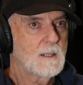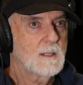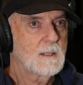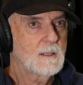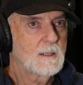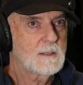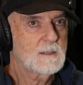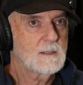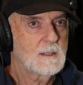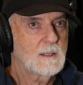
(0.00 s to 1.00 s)
and
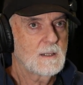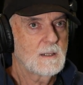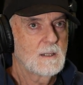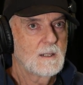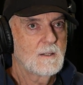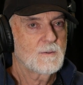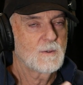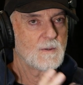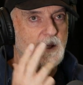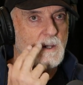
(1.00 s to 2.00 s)
listening
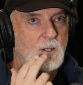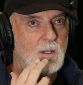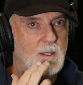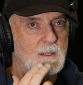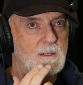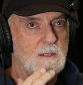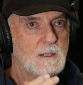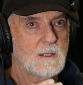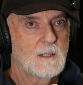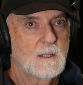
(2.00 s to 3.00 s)
through the eyes
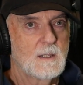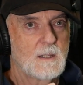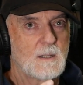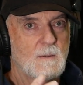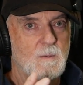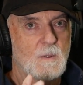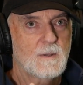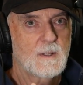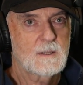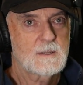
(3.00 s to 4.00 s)
of
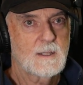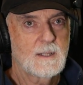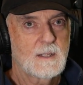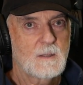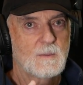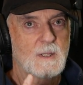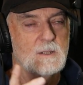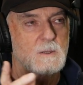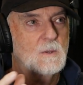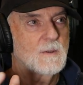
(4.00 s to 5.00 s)
what they're saying and
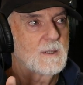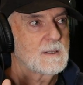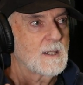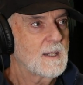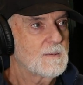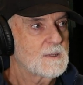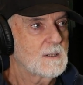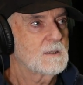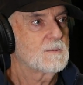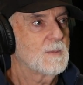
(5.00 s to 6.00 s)
imagining all these apes there,
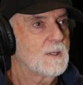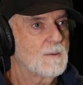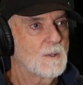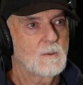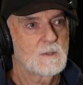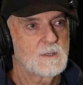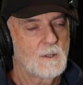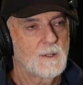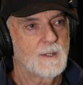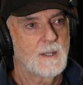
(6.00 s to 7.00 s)
because my role was the
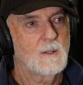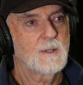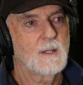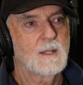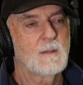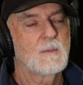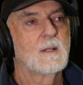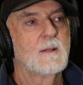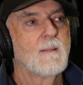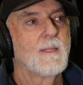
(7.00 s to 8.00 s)
honoured elder ape.
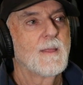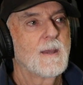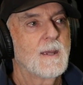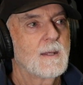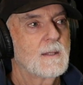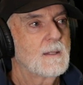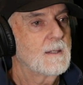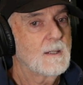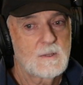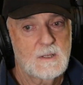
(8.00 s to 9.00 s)
And
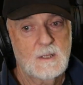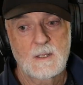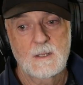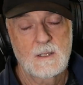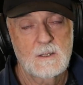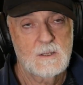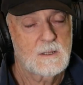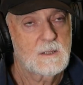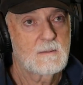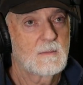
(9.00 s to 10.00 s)
that was it. And then
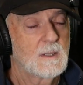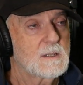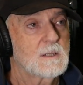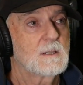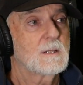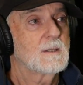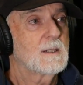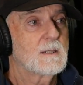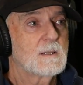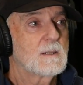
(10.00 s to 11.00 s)
just listened and
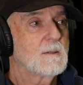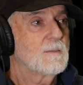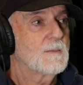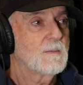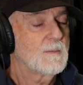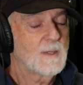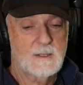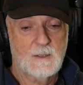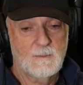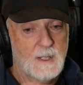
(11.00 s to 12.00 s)
then did it. They
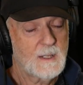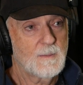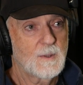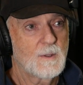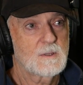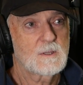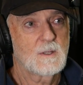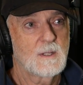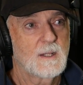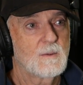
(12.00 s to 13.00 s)
said, make up your own
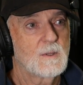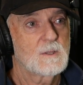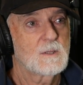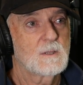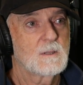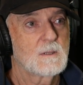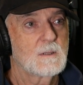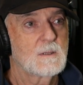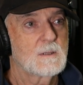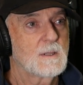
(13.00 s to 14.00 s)
sign language.
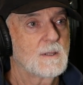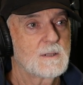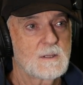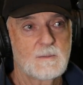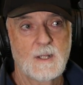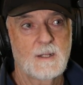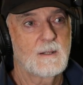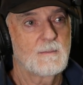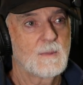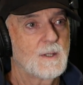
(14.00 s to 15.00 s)
So I just made
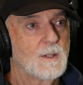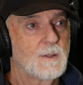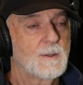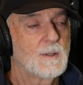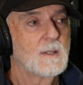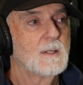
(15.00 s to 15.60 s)
up my own.